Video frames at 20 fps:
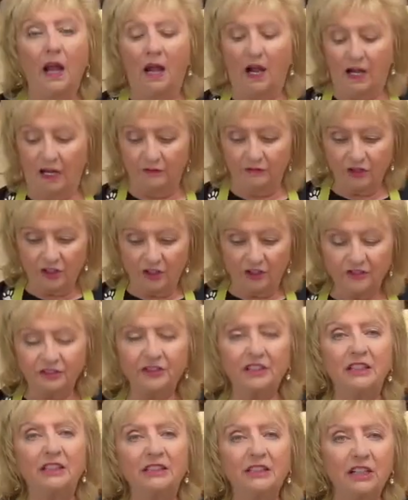I've
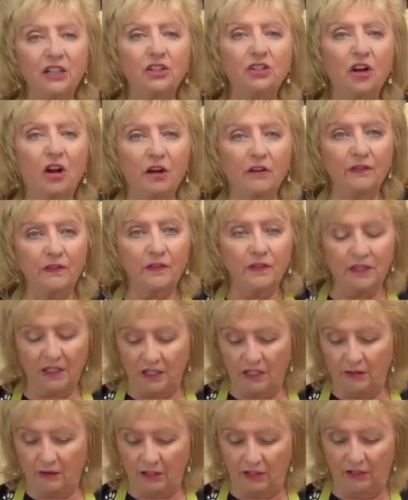just clicked off
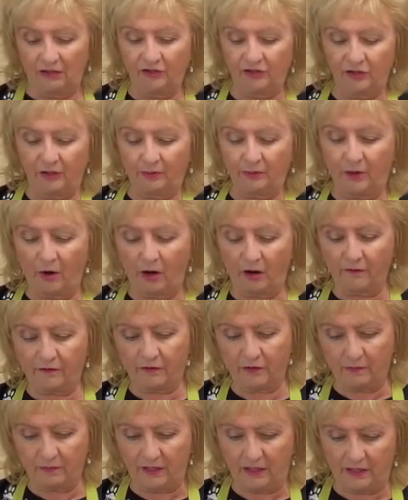the Instant Pot
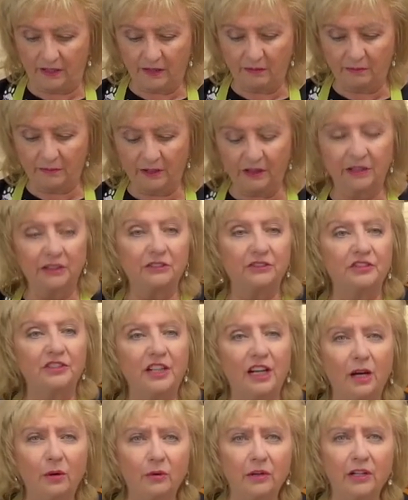for a minute because
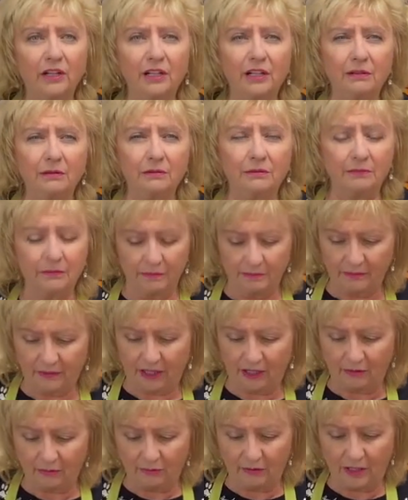now we're going to
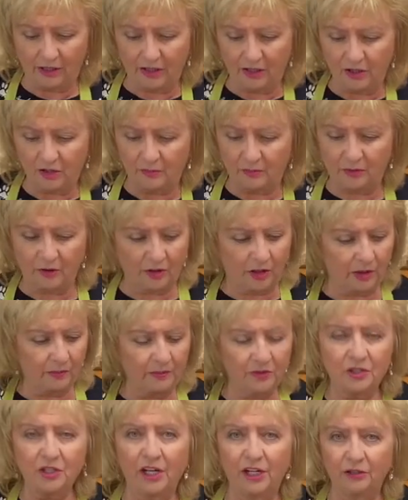get ready to put our
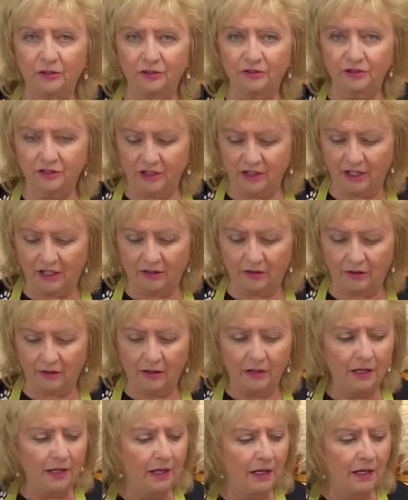potatoes together.